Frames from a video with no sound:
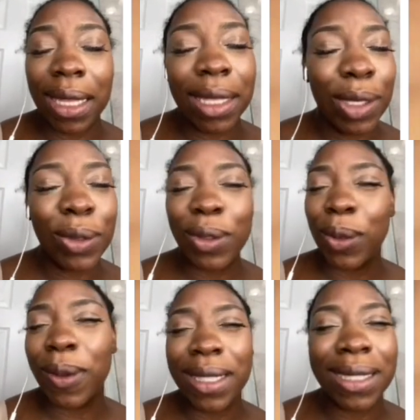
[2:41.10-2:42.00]
you
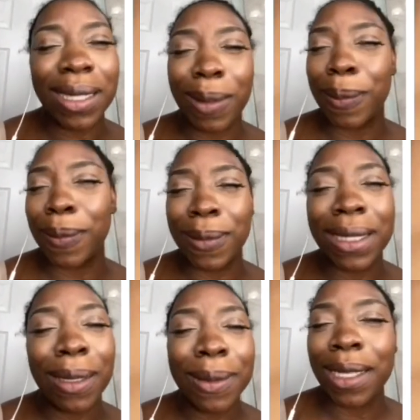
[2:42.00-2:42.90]
doing some
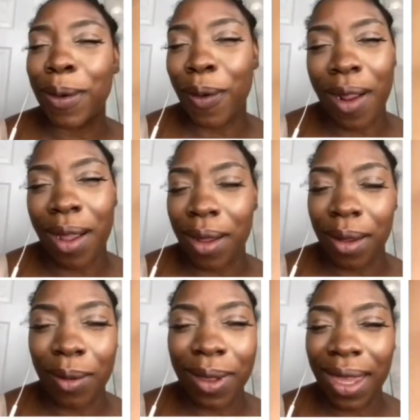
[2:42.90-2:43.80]
something
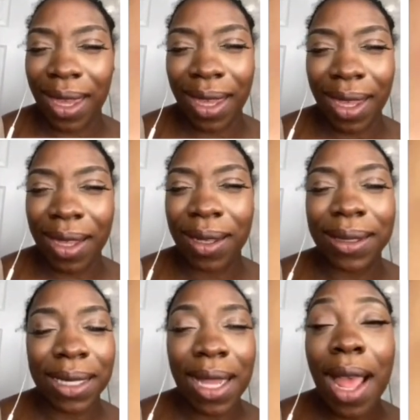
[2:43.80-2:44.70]
wrong, okay?
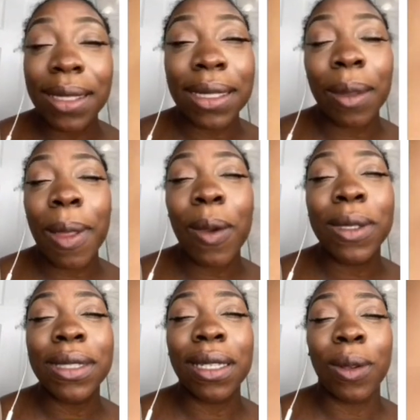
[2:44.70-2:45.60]
Cause the last time I
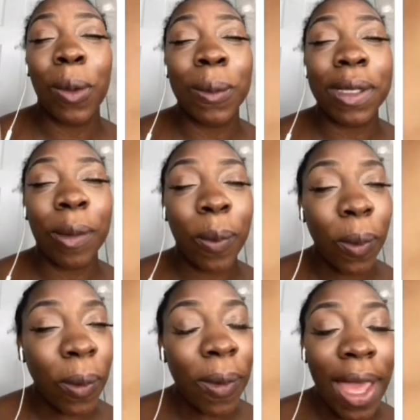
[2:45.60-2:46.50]
was in Home
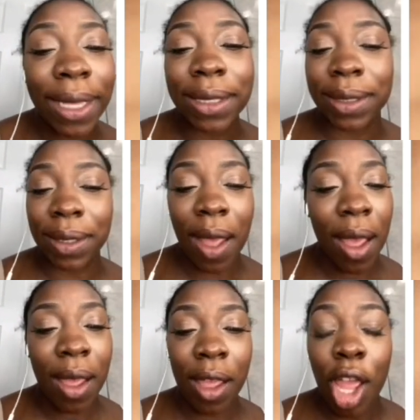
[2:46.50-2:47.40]
Depot, I
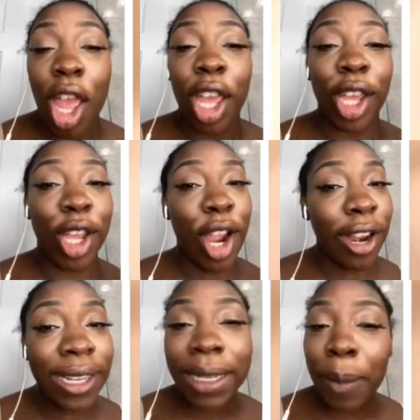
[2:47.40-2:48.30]
saw
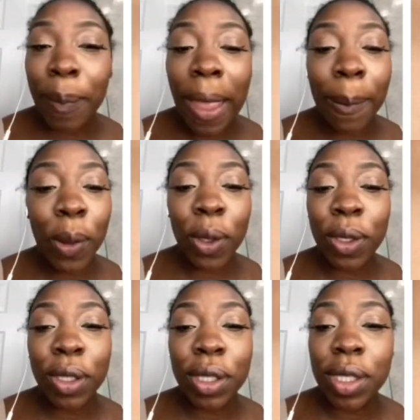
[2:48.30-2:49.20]
Garden and
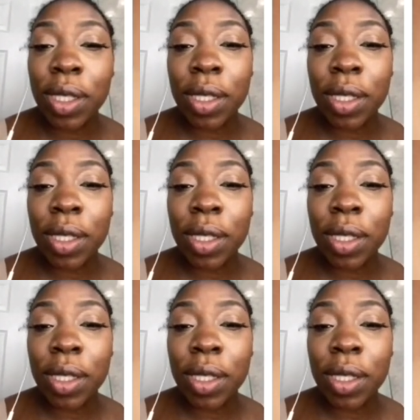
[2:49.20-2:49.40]
pebbles,